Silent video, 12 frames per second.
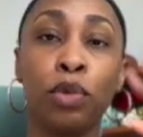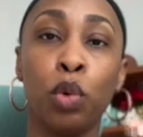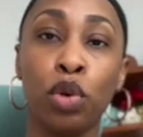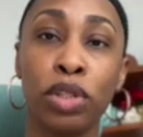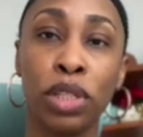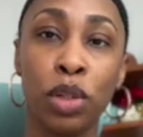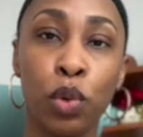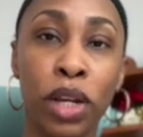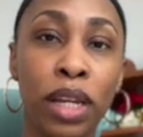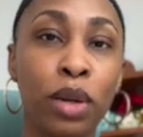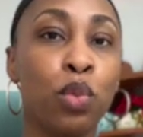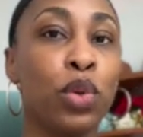worsted
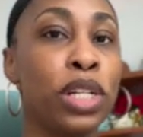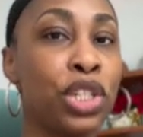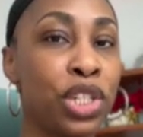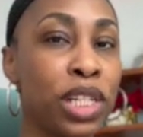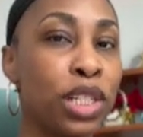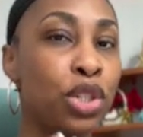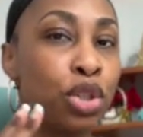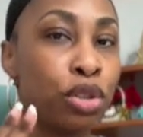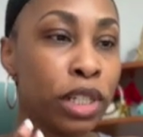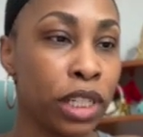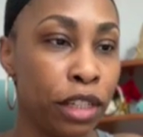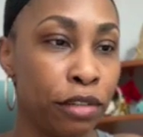weight, which is
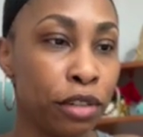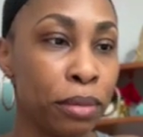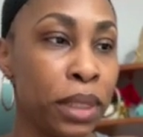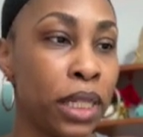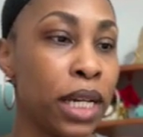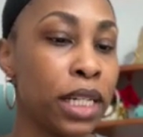tricky for me,